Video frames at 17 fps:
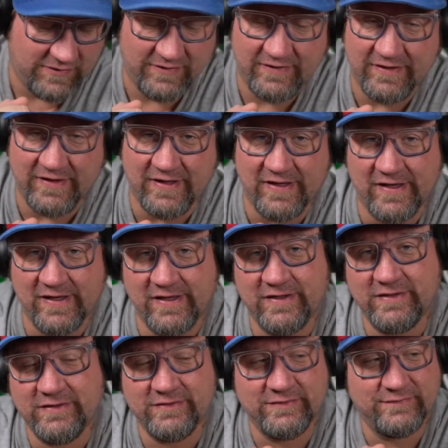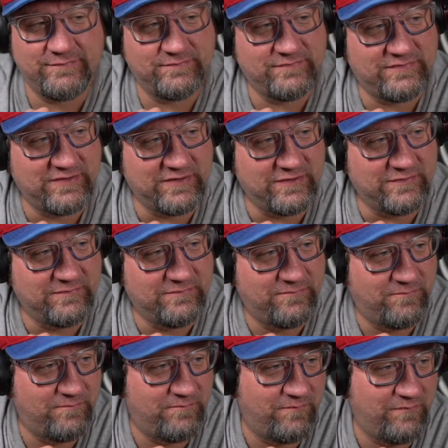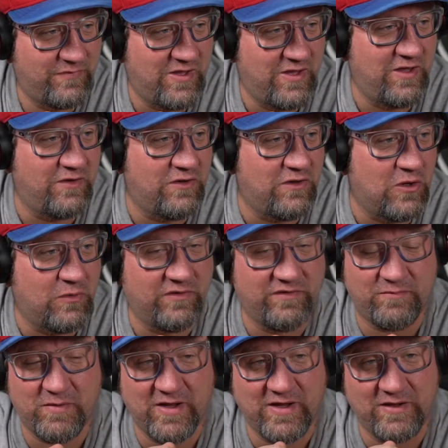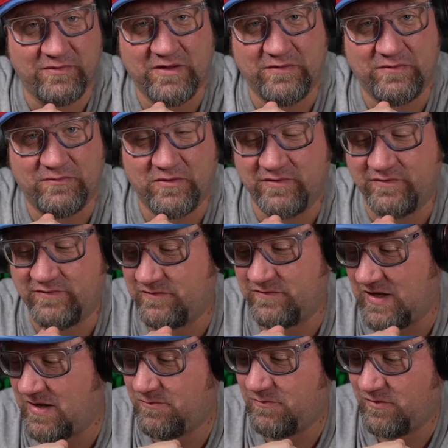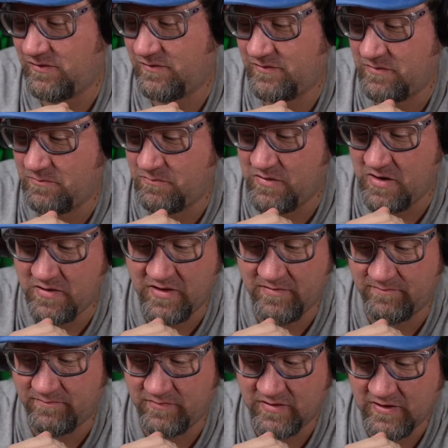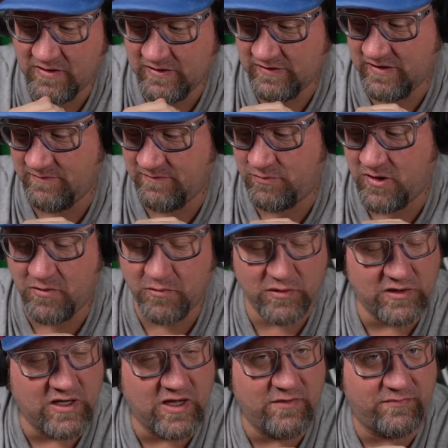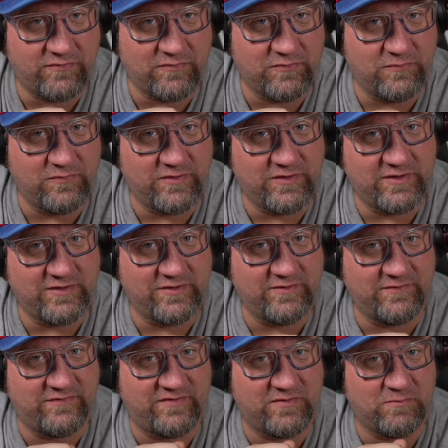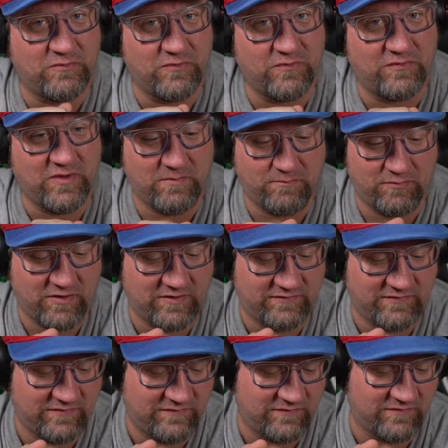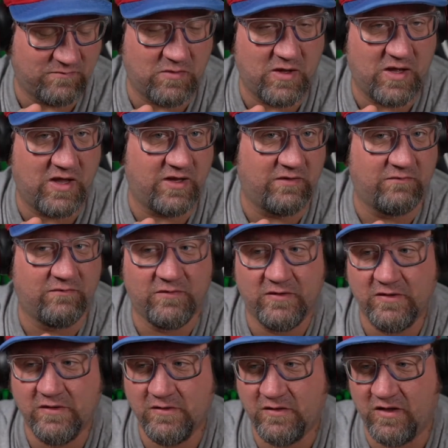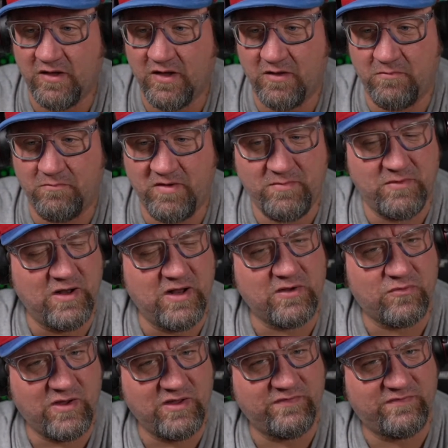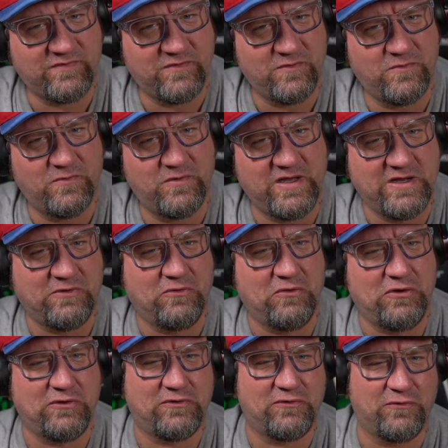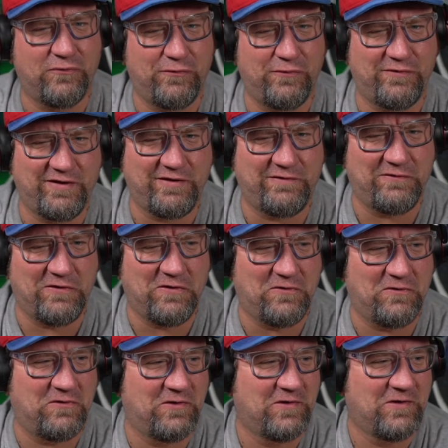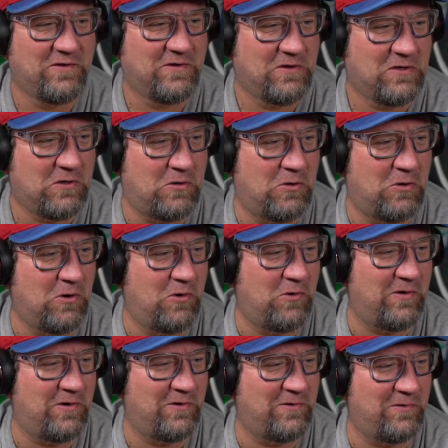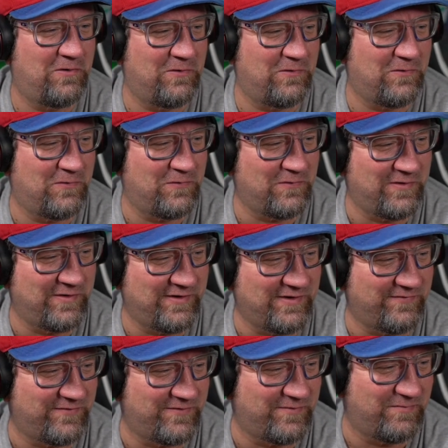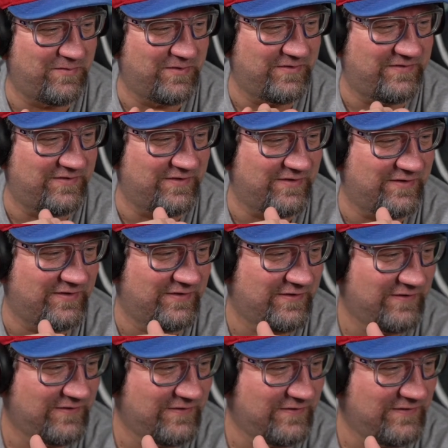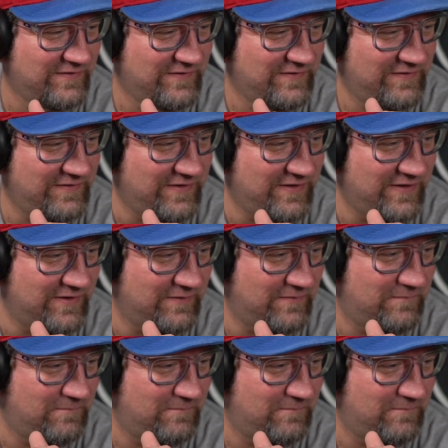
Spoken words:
Yeah, so no one's buying that Thrust. Yeah, well, they've probably gone through a similar thought process as mine. Maybe not quite so analytical or detailed or whatever, but yeah.